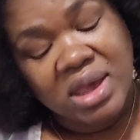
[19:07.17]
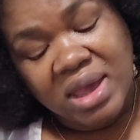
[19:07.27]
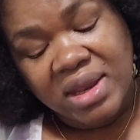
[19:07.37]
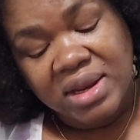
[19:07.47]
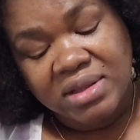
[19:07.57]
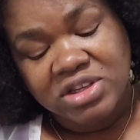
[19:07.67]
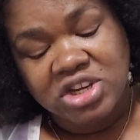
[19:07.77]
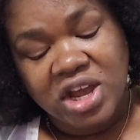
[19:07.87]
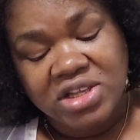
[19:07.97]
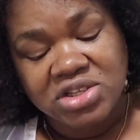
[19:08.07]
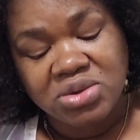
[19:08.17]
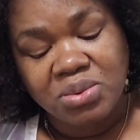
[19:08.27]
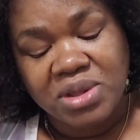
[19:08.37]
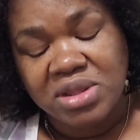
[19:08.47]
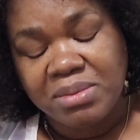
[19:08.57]
and a chance to
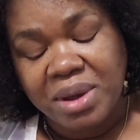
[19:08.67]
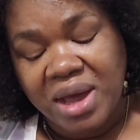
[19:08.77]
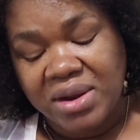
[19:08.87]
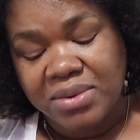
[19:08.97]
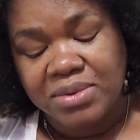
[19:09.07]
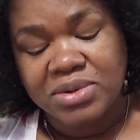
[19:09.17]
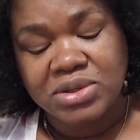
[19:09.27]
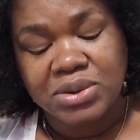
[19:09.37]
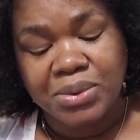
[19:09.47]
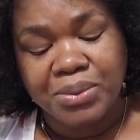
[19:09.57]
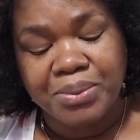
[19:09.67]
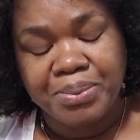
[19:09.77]
win the pattern. So